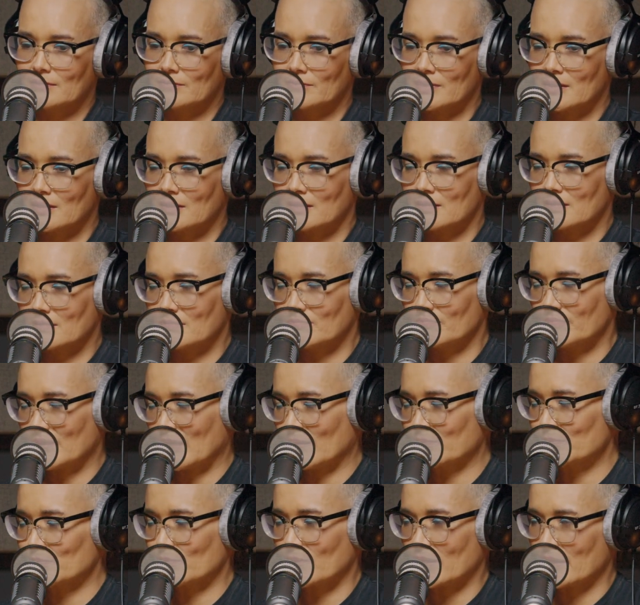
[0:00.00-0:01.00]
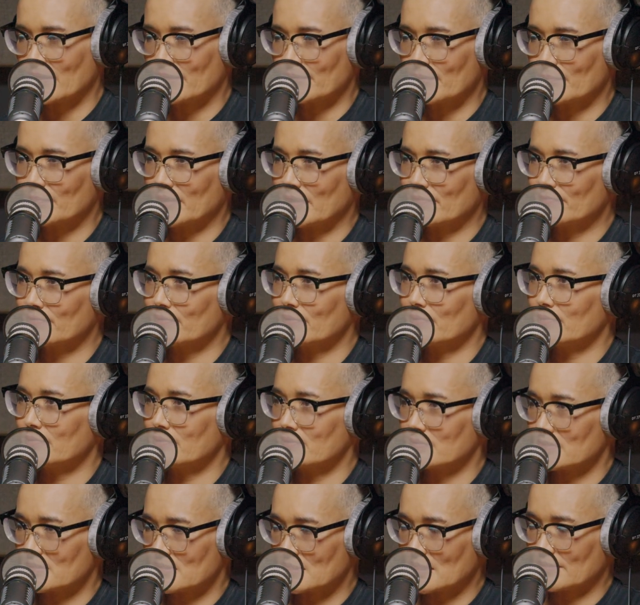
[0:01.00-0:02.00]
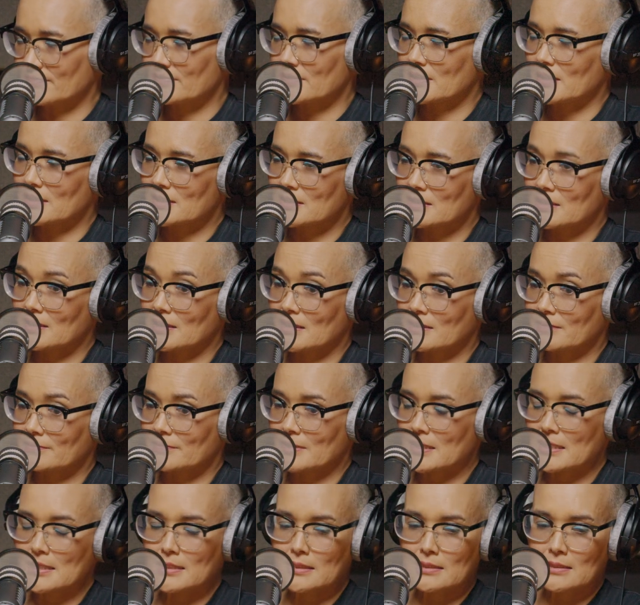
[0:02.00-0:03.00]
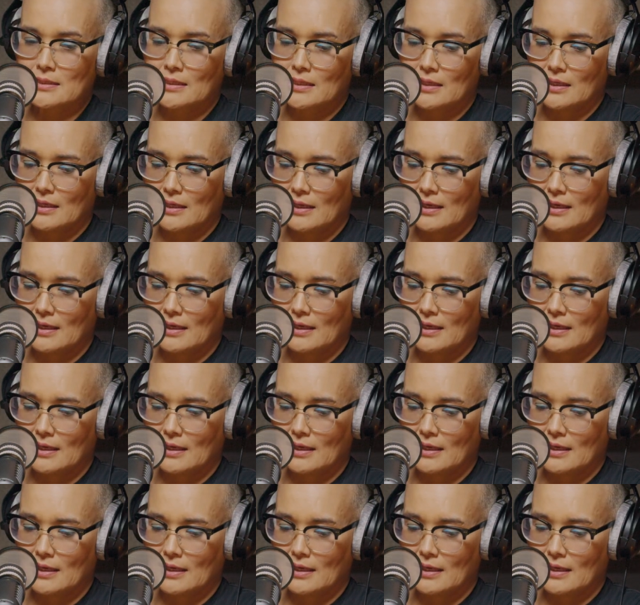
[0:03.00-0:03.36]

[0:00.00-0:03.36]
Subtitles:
with barbed wire above you. You just have to get to the other end.